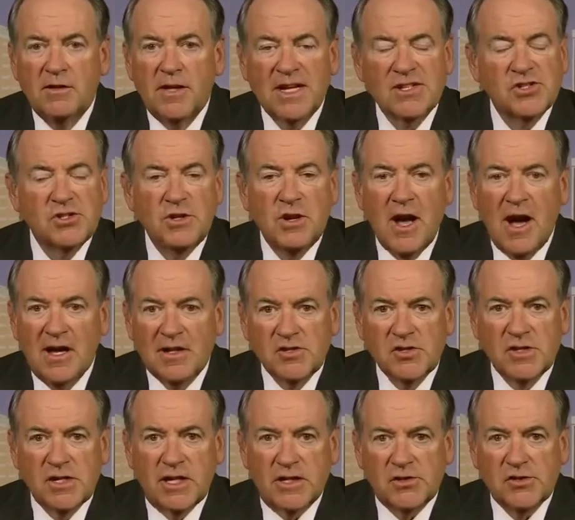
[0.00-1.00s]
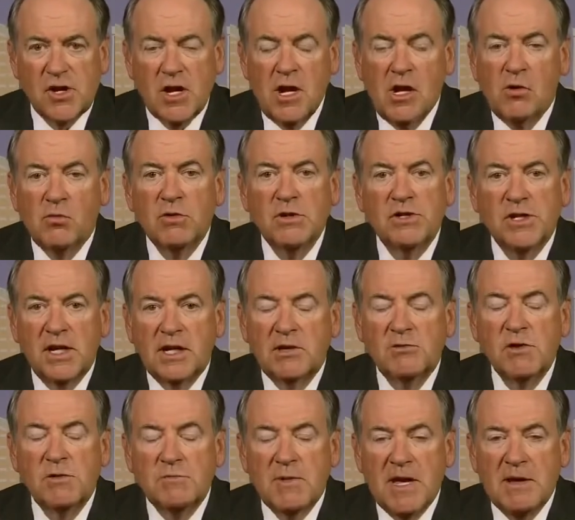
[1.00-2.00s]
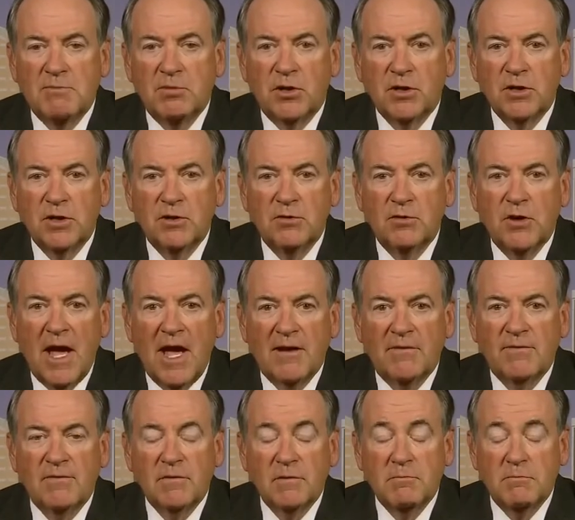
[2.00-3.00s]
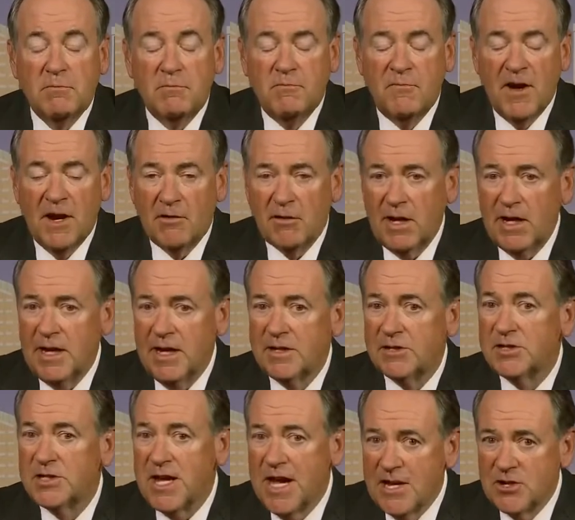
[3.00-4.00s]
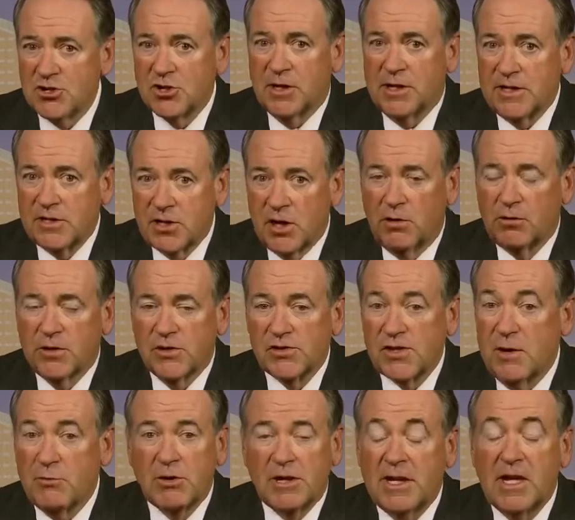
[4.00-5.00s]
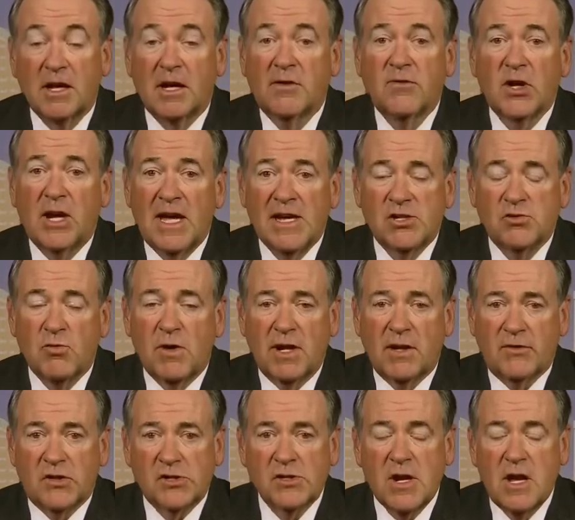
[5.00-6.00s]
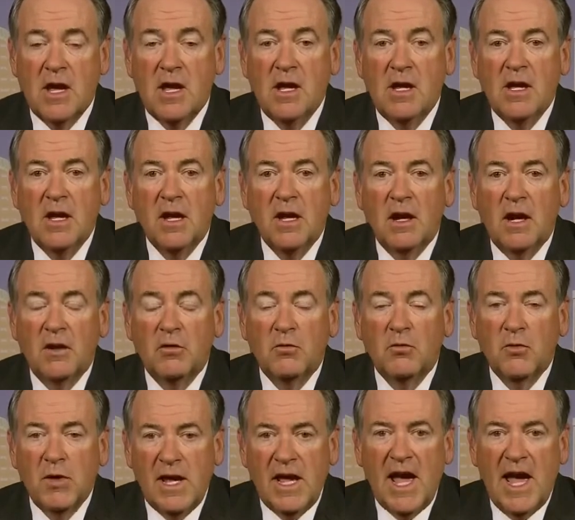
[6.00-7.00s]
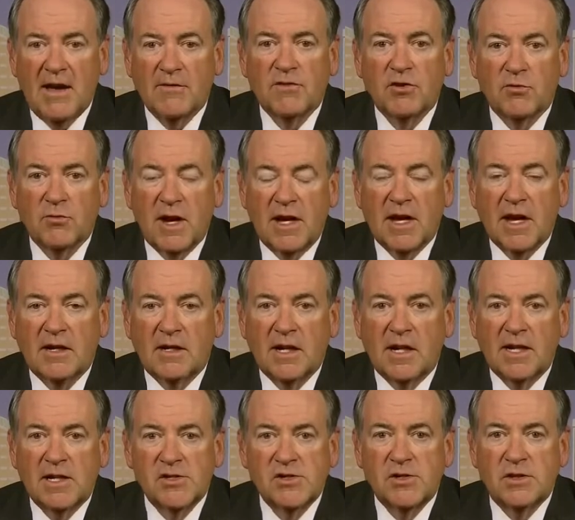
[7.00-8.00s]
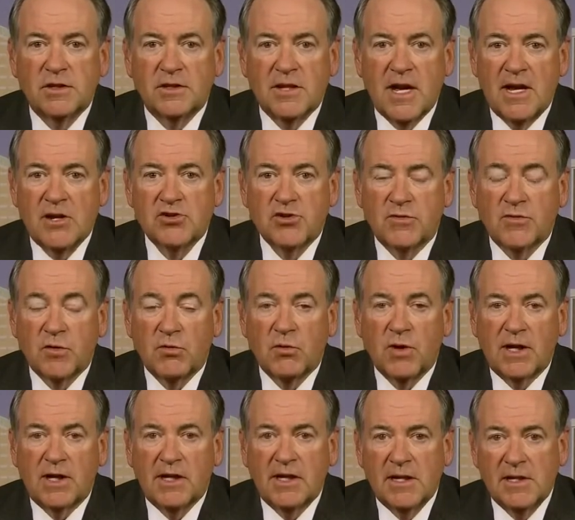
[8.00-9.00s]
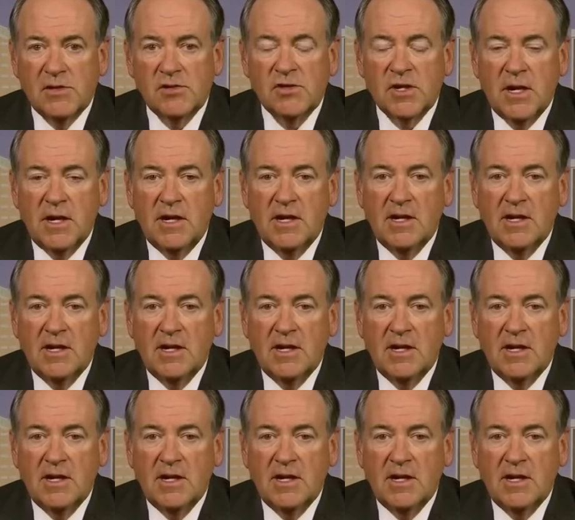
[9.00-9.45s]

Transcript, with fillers: That's nonsense. We're dealing with people who have very intentionally told us they want to kill every last one of us uh, we have to recognize the danger for what it is